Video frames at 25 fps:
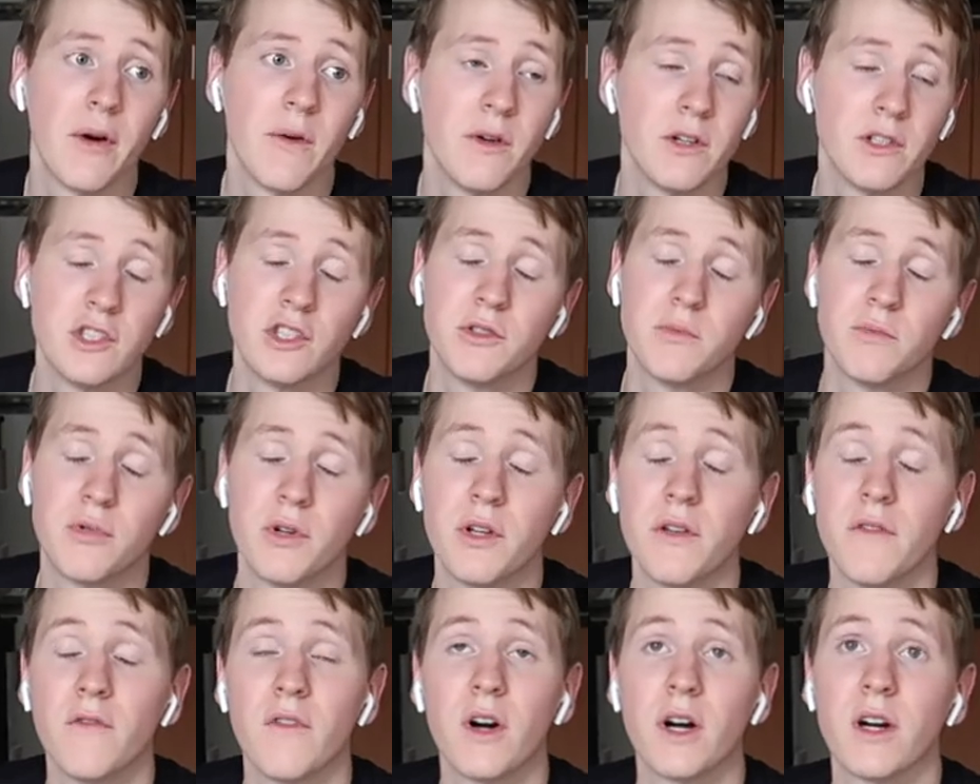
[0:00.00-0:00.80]
which is
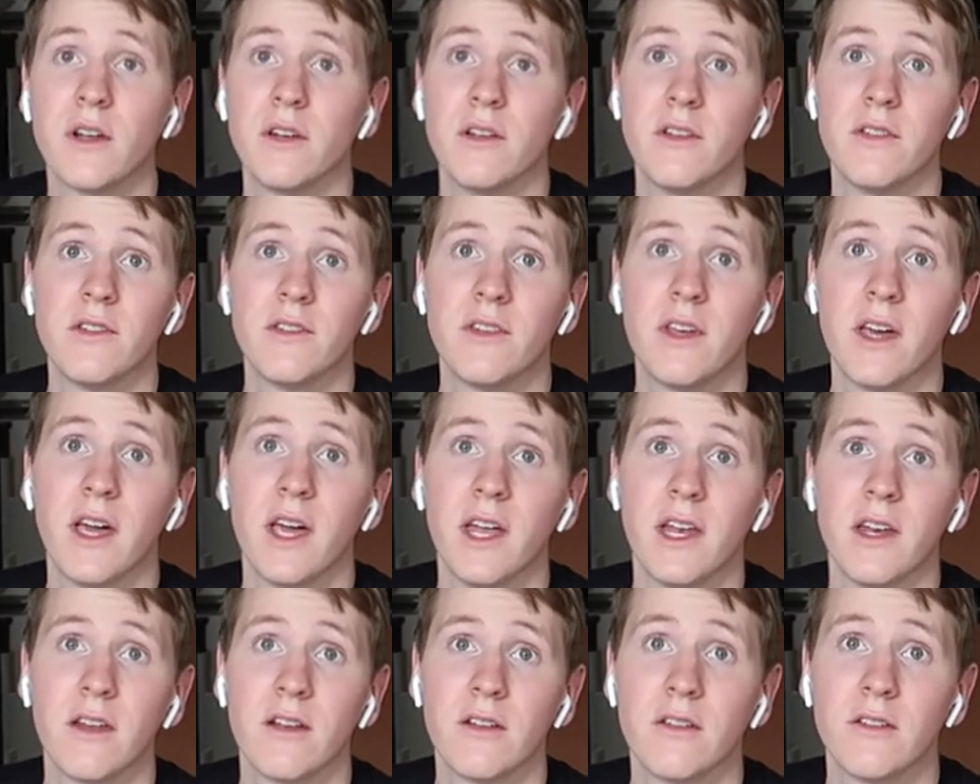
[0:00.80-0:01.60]
pretty fucking
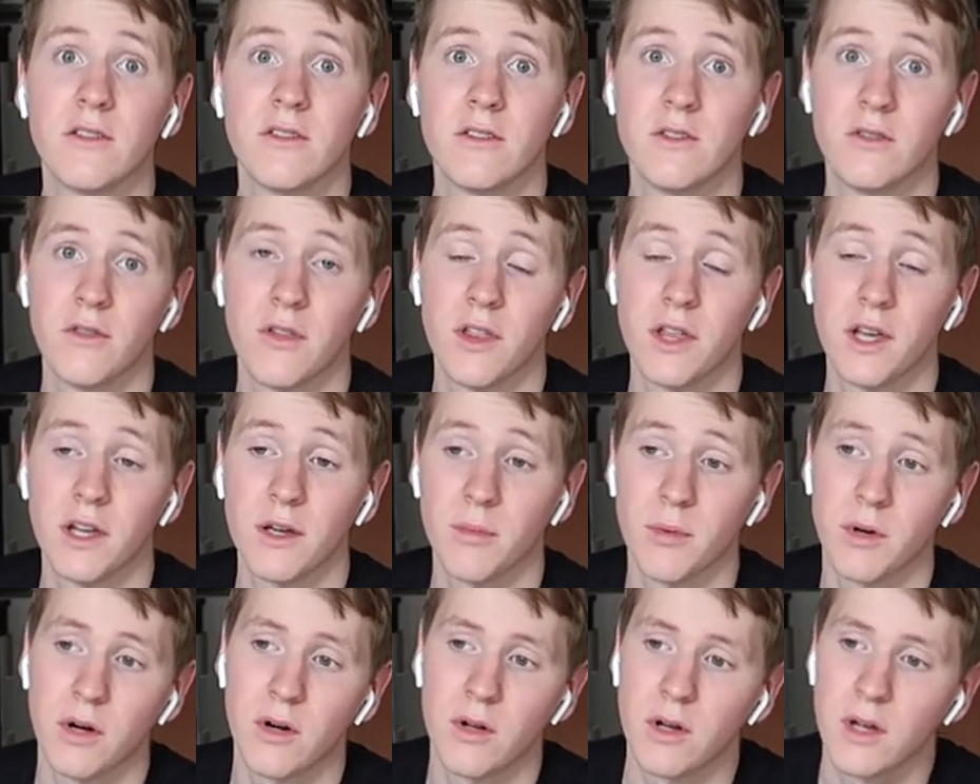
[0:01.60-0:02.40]
insane to think
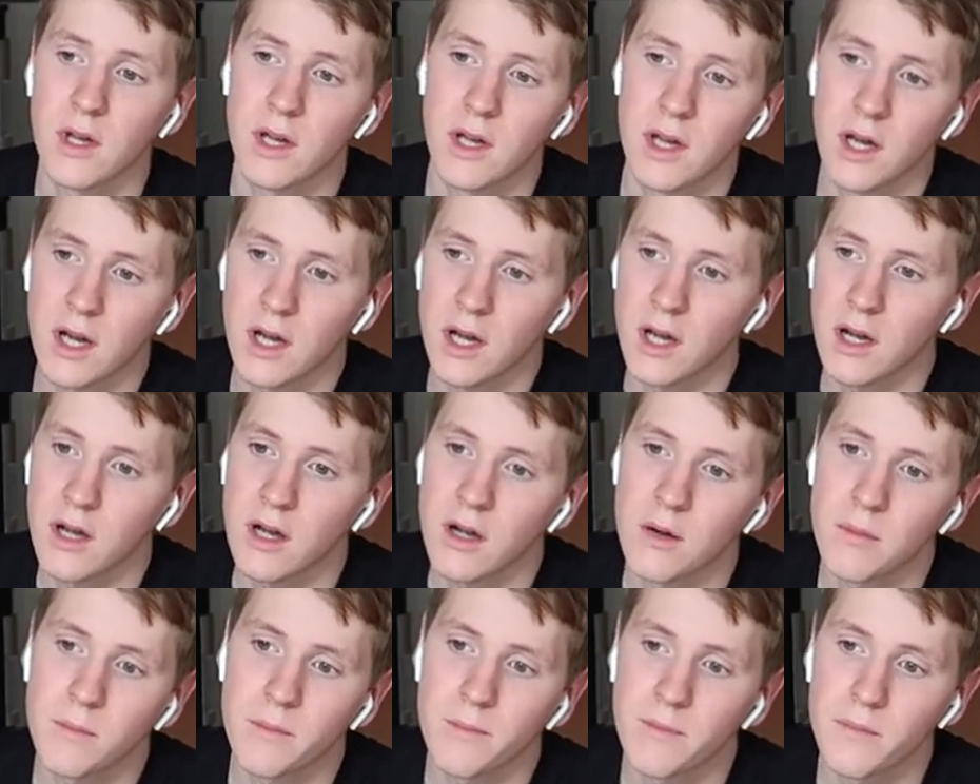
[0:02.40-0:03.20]

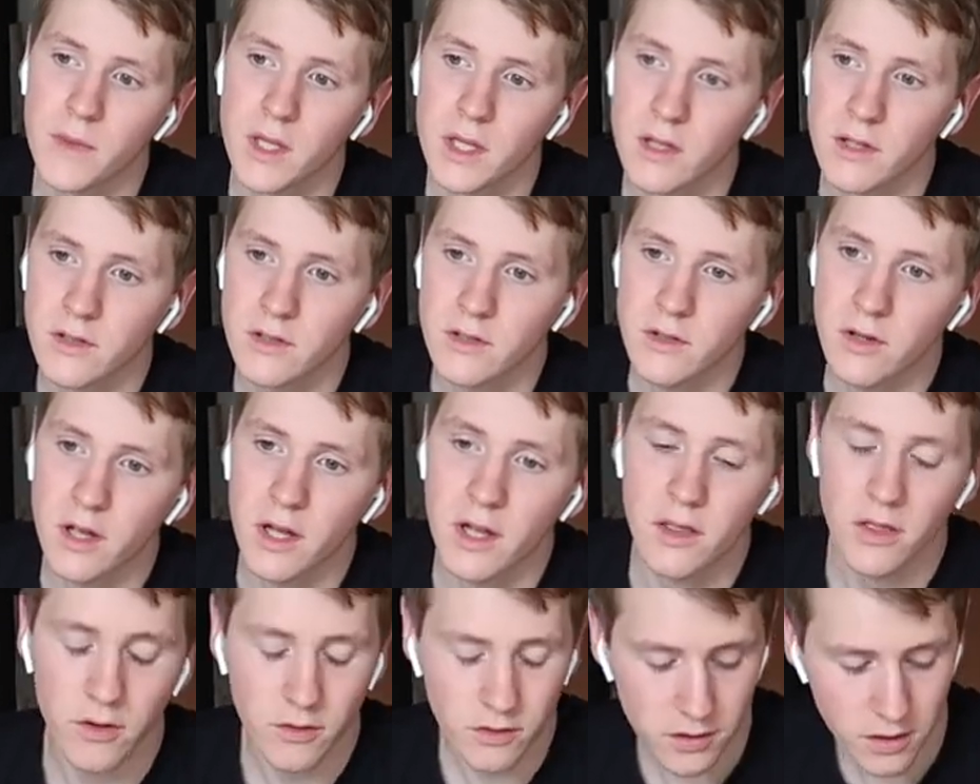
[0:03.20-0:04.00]
about. So
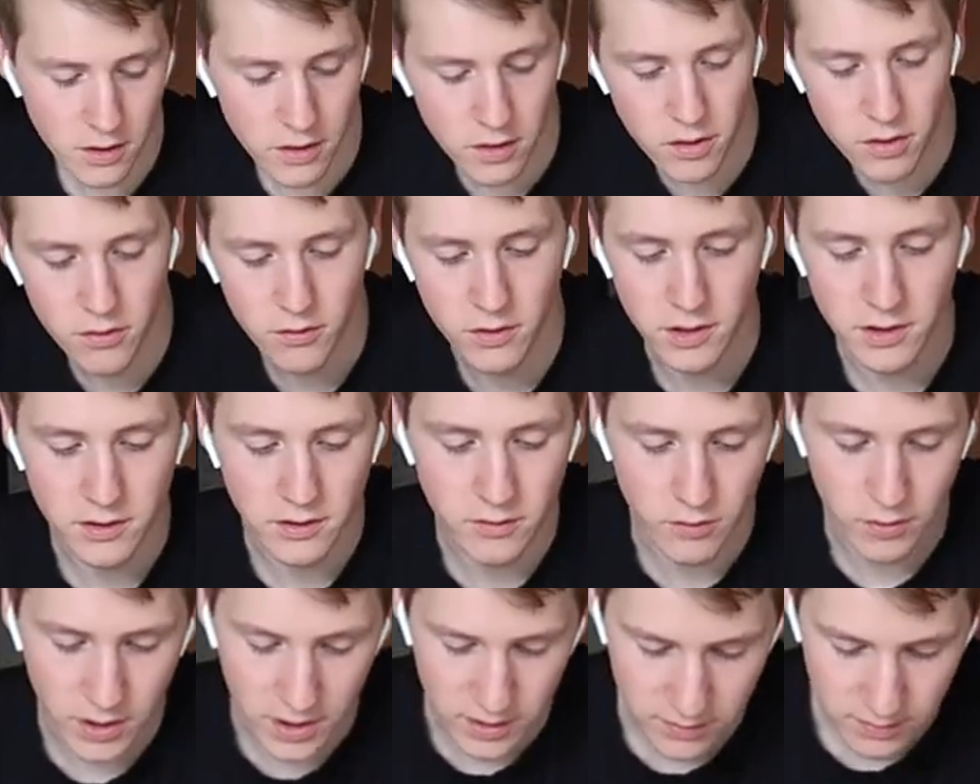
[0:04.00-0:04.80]
yeah, those are the
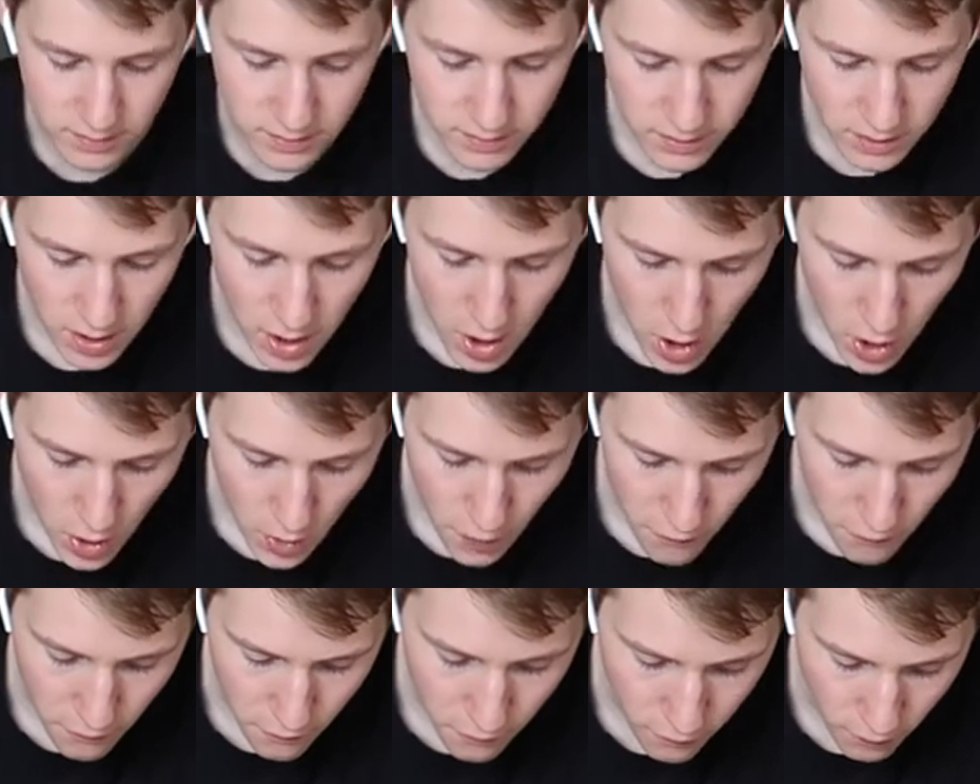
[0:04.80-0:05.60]
three reasons.
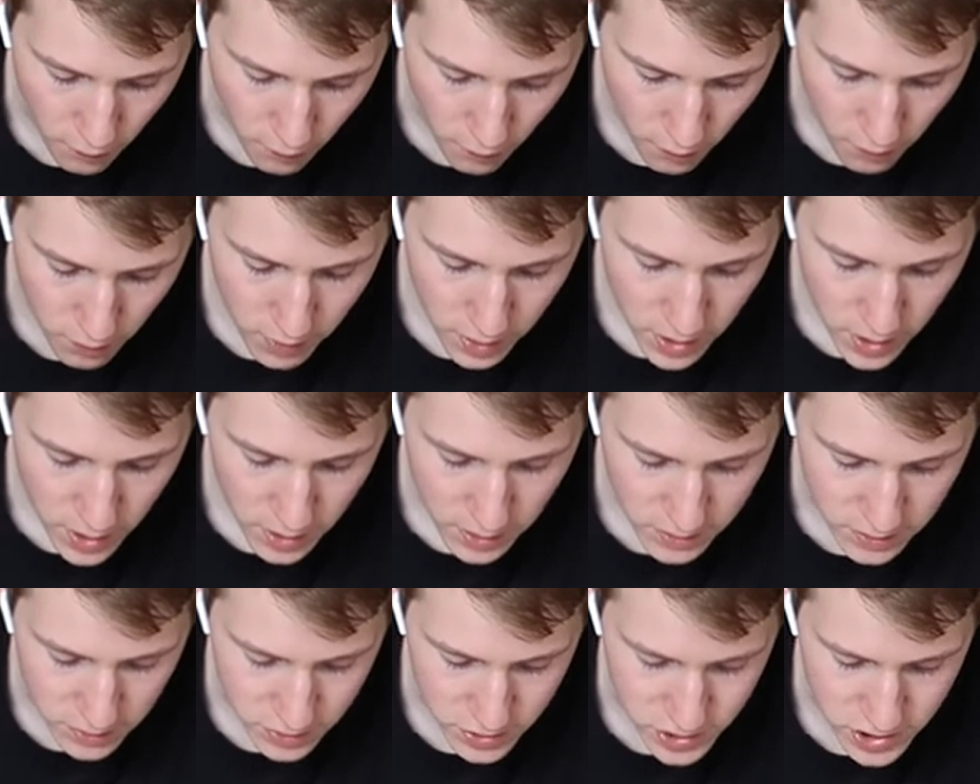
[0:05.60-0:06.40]
For
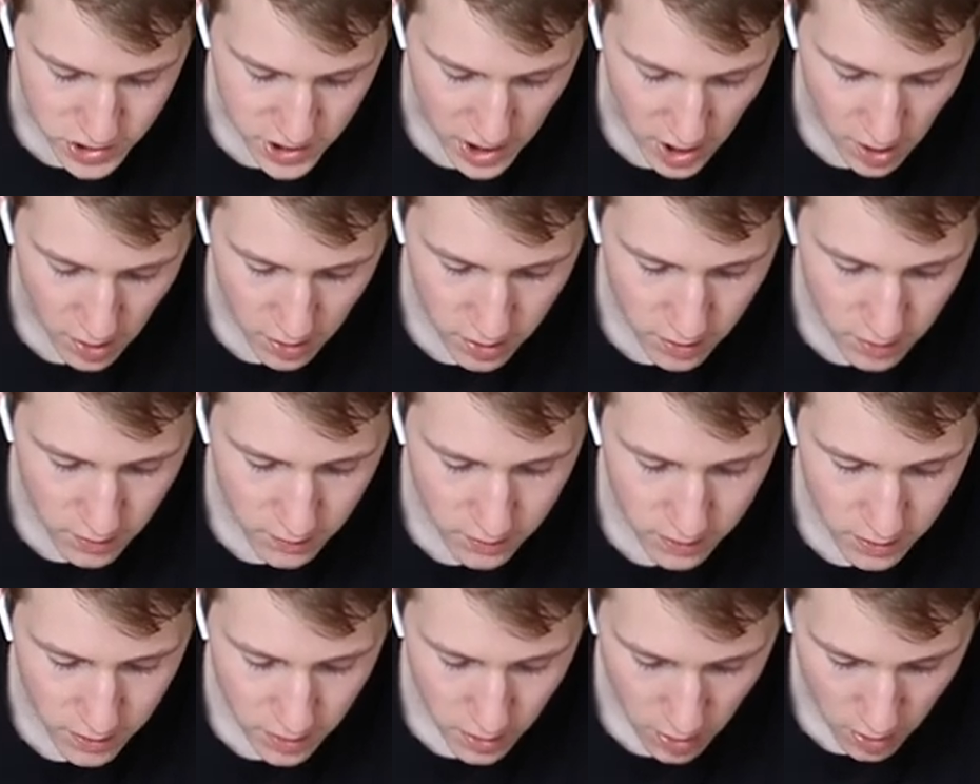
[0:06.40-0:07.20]
the shout
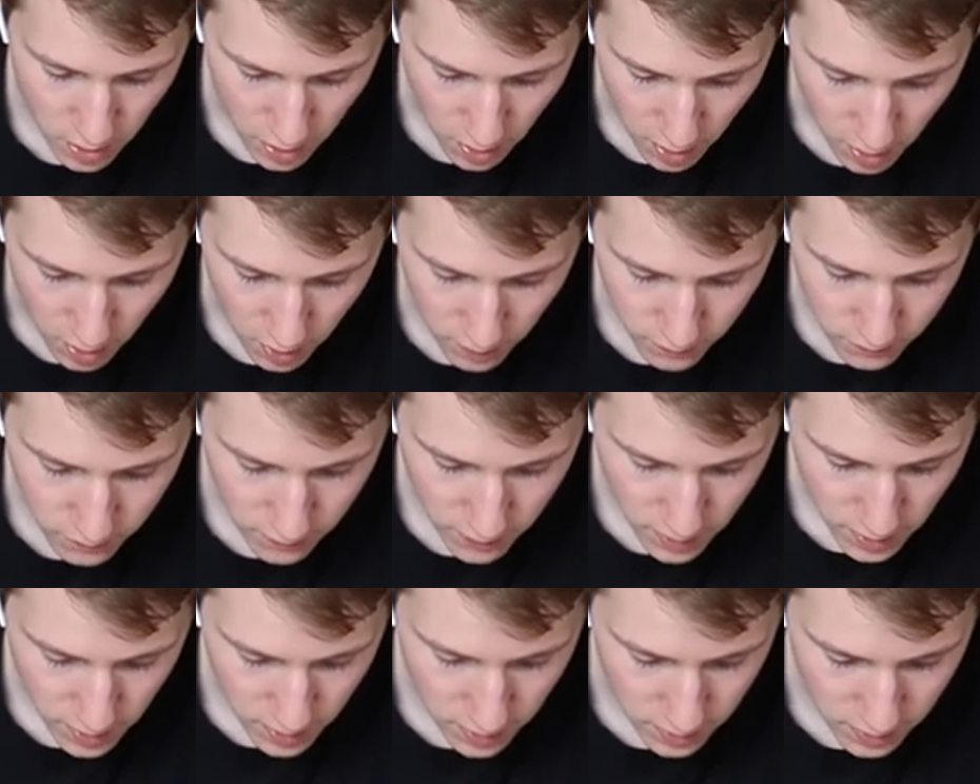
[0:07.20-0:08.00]
out
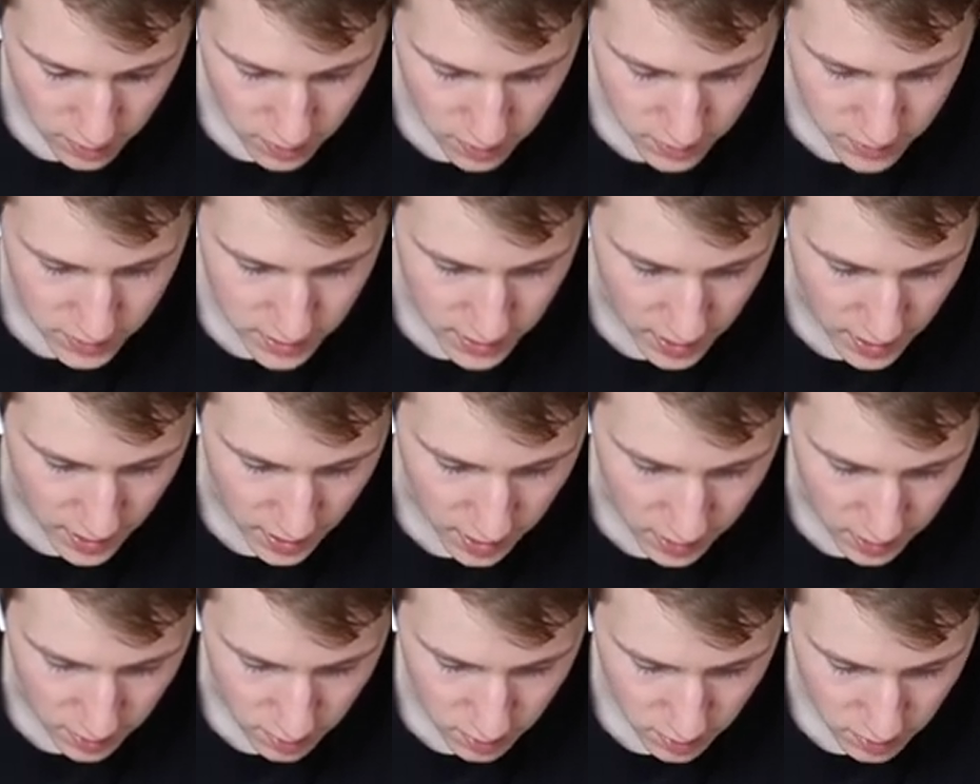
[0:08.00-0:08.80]
of the
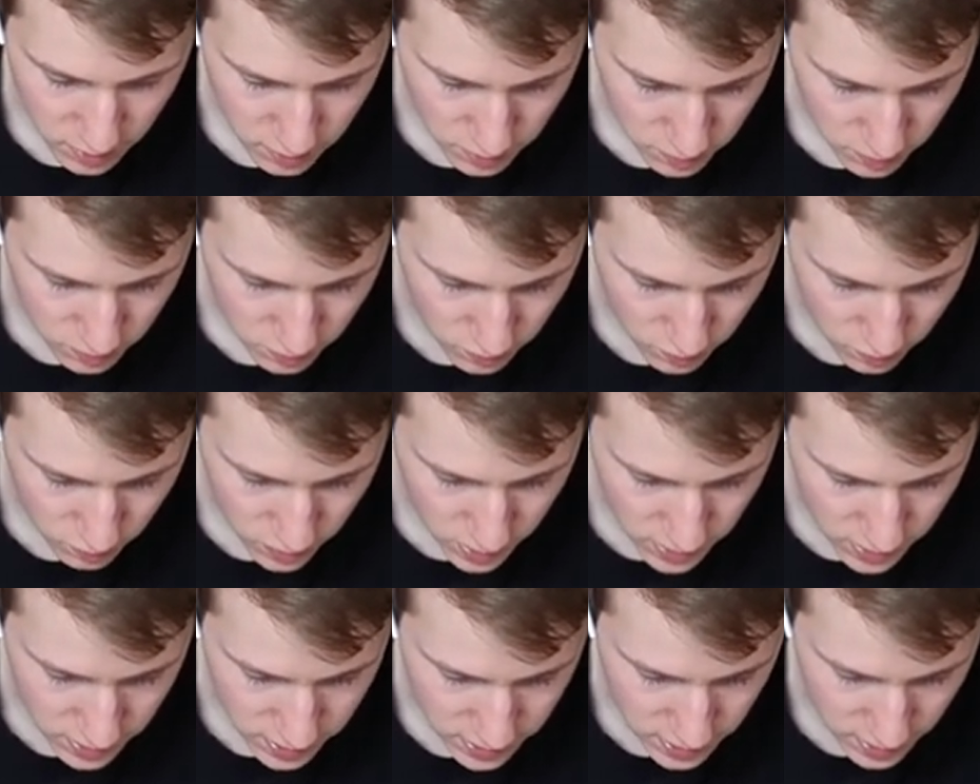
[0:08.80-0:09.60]
day,
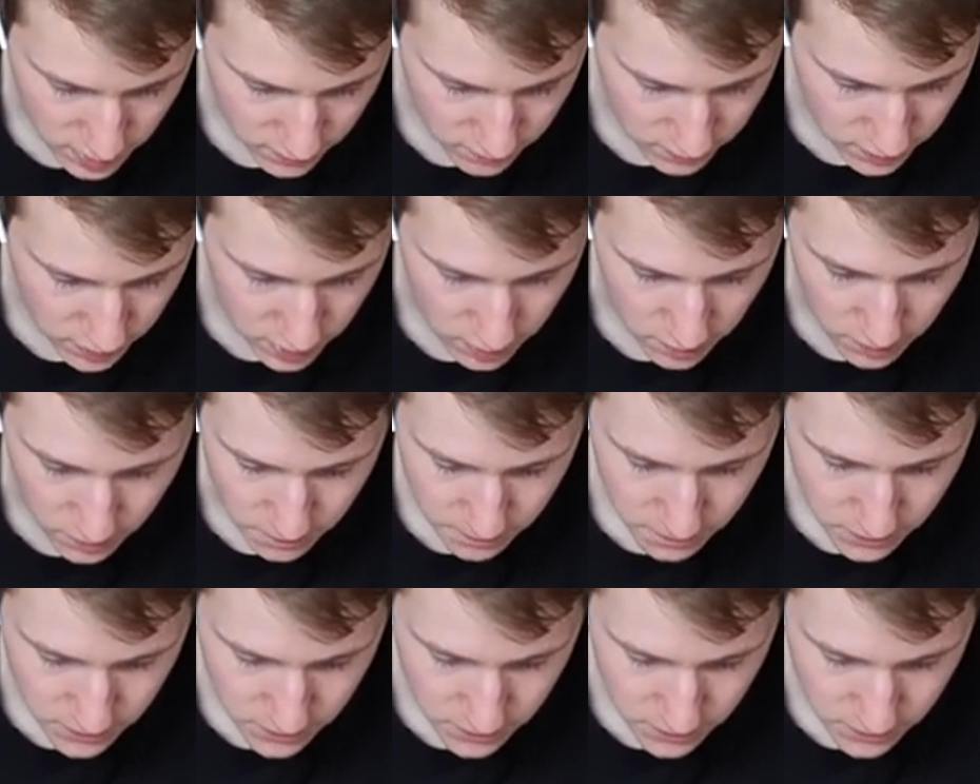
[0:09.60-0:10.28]
where is that video?